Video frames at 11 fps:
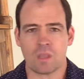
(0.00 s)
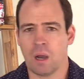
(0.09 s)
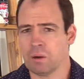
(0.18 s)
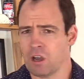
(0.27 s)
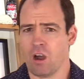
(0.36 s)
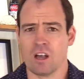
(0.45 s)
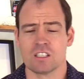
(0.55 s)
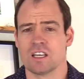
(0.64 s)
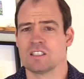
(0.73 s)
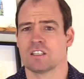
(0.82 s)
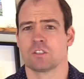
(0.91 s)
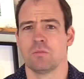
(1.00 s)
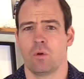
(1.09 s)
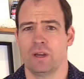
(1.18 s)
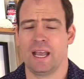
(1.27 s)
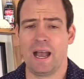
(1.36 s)
I want to ask us this
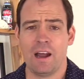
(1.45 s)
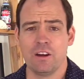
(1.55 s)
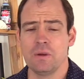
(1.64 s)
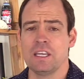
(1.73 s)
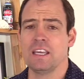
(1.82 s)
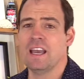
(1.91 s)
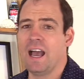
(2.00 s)
morning, how do we